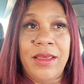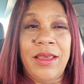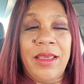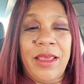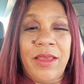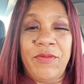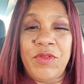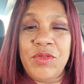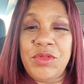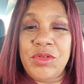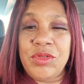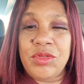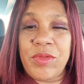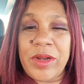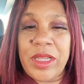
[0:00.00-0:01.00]
If you do
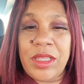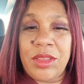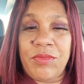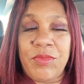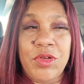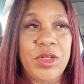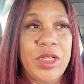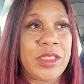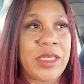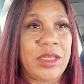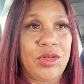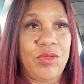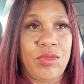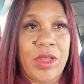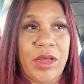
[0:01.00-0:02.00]
we'll just say
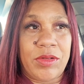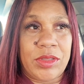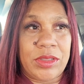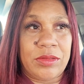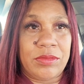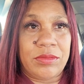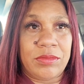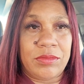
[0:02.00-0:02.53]
2,000.